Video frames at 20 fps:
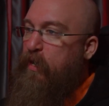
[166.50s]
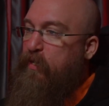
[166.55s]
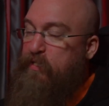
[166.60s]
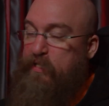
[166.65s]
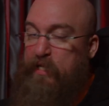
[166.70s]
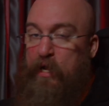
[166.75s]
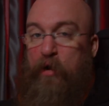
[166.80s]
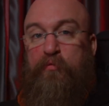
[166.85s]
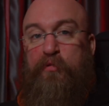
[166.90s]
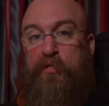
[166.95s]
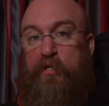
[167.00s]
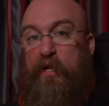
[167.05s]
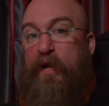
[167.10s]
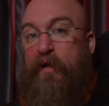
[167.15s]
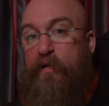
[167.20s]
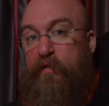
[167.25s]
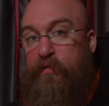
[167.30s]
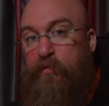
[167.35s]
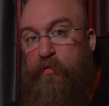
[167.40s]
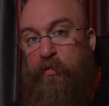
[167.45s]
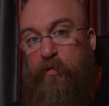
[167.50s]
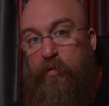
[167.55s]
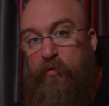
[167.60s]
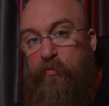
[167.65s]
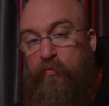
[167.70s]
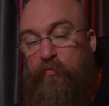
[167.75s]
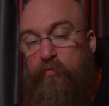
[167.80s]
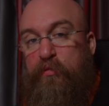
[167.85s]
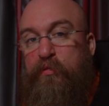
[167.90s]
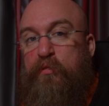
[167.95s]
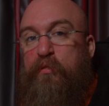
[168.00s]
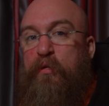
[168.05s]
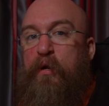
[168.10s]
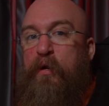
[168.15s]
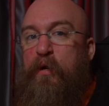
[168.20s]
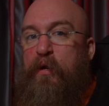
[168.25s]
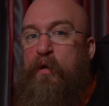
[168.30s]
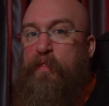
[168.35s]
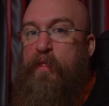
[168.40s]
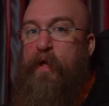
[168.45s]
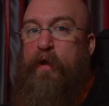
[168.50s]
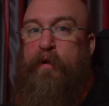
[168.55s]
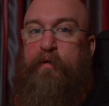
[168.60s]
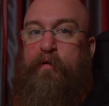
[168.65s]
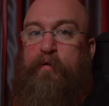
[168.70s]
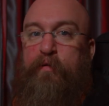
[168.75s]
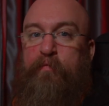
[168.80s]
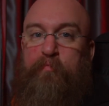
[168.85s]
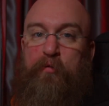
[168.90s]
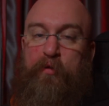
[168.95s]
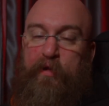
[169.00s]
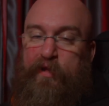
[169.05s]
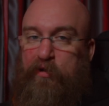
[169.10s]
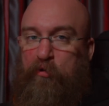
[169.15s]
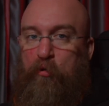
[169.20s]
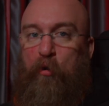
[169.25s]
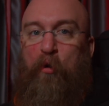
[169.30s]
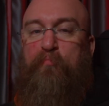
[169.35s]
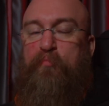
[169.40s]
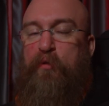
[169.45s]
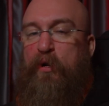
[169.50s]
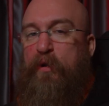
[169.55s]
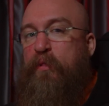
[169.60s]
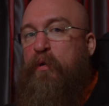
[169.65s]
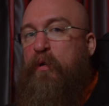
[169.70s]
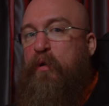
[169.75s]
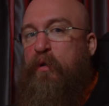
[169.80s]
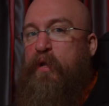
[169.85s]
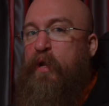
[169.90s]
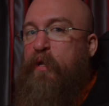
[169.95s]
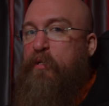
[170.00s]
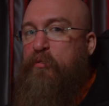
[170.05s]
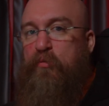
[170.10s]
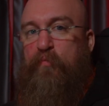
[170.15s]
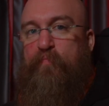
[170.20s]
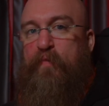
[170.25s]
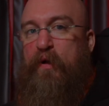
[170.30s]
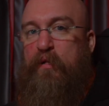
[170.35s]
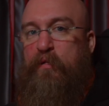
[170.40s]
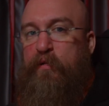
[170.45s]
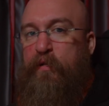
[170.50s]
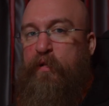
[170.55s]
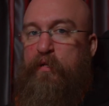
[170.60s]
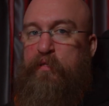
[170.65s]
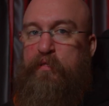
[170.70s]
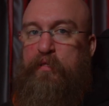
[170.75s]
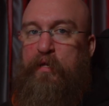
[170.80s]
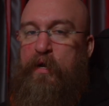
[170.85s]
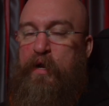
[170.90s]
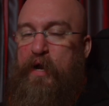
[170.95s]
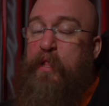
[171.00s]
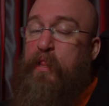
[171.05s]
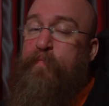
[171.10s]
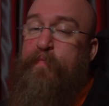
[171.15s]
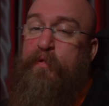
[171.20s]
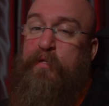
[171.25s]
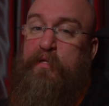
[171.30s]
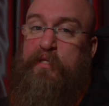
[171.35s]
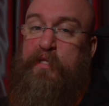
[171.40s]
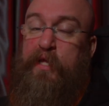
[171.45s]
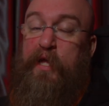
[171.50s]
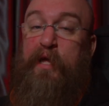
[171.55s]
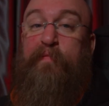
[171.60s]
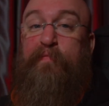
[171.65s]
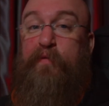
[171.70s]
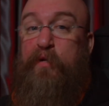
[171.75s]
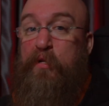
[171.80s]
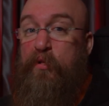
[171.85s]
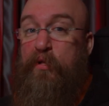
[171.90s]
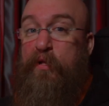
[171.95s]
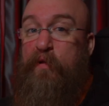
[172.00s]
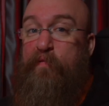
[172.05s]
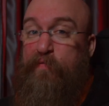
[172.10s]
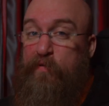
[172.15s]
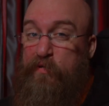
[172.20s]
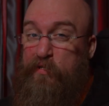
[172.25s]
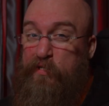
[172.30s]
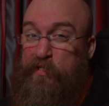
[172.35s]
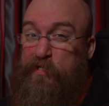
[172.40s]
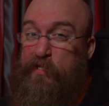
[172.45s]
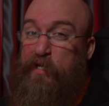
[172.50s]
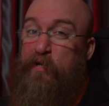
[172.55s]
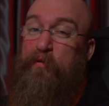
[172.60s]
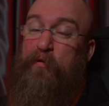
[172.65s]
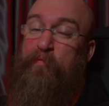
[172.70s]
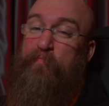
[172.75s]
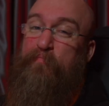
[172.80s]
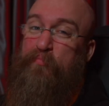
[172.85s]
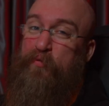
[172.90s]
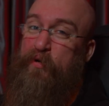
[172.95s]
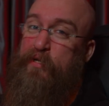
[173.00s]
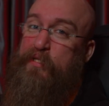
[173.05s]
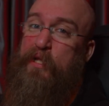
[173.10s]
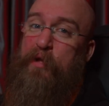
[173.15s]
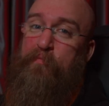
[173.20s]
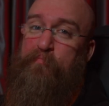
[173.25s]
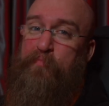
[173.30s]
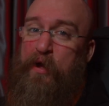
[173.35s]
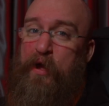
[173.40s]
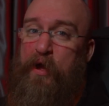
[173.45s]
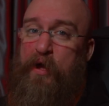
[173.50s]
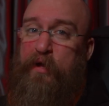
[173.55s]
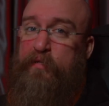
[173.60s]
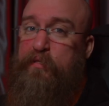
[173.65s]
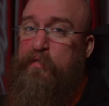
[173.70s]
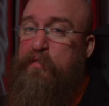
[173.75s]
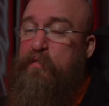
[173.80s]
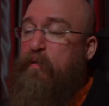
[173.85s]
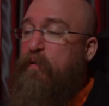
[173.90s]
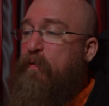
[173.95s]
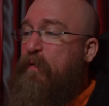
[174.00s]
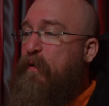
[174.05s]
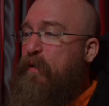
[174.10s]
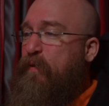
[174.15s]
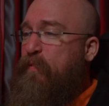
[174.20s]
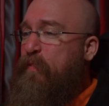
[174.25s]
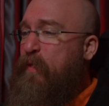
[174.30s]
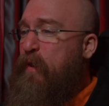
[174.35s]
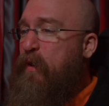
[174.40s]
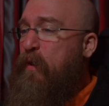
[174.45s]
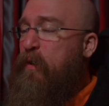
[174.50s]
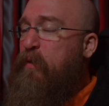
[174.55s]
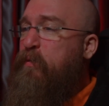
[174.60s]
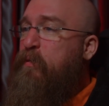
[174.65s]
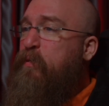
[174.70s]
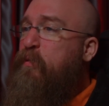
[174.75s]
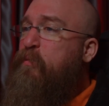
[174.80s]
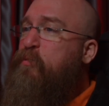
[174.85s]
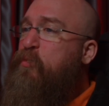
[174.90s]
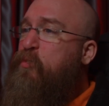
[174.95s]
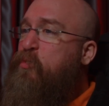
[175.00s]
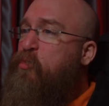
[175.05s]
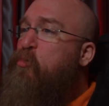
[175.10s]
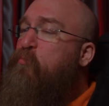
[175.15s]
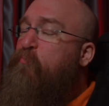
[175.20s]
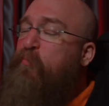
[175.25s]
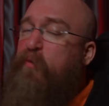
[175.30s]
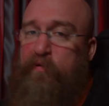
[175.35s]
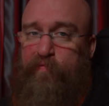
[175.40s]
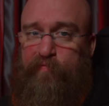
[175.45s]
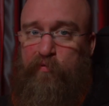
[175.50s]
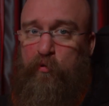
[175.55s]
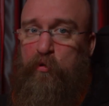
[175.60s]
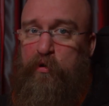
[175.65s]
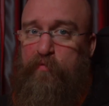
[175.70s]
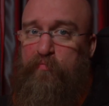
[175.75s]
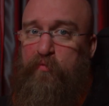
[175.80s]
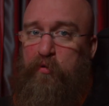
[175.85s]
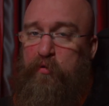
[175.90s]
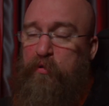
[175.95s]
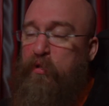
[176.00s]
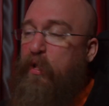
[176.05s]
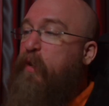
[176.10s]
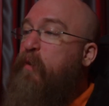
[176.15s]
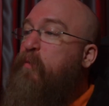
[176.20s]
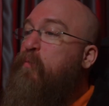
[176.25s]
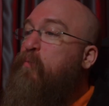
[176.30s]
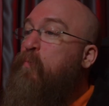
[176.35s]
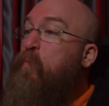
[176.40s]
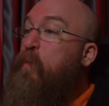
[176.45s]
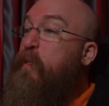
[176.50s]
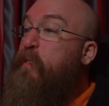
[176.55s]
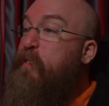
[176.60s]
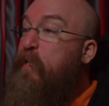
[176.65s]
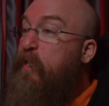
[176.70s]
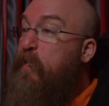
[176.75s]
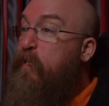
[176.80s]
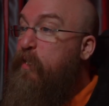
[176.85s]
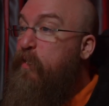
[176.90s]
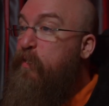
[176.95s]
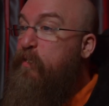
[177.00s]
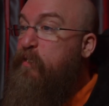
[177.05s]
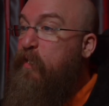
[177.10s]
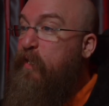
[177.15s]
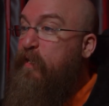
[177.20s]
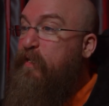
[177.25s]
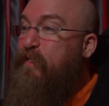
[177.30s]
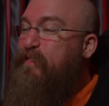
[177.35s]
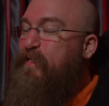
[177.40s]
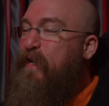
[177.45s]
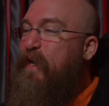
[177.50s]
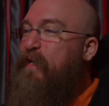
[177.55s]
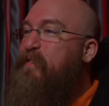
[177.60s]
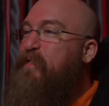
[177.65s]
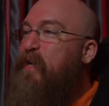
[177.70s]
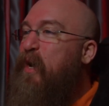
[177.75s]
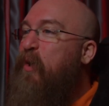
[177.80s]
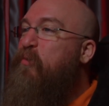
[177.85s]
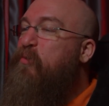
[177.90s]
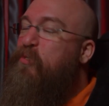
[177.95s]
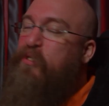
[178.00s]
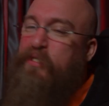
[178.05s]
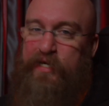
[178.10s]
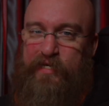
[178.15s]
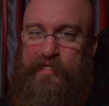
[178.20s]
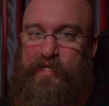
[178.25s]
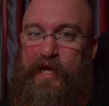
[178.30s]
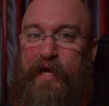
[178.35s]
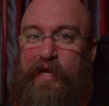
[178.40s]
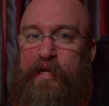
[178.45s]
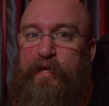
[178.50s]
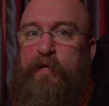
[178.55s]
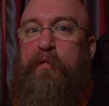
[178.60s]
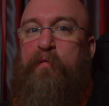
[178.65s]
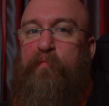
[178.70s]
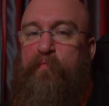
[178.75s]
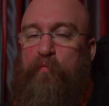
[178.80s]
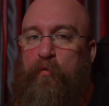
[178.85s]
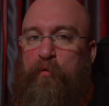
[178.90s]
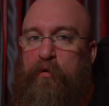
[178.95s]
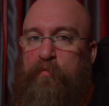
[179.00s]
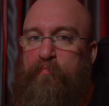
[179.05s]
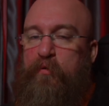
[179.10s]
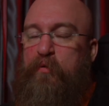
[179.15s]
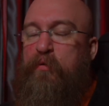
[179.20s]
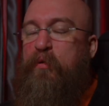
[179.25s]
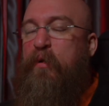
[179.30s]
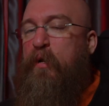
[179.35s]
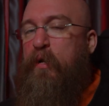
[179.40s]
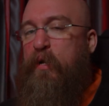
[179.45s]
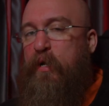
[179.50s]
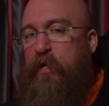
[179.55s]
sounds that I could use that could incorporate the orchestral melodies. And let me just say, if you're looking for Serum preset packs that are super affordable, like ridiculous, like $10 Canadian affordable,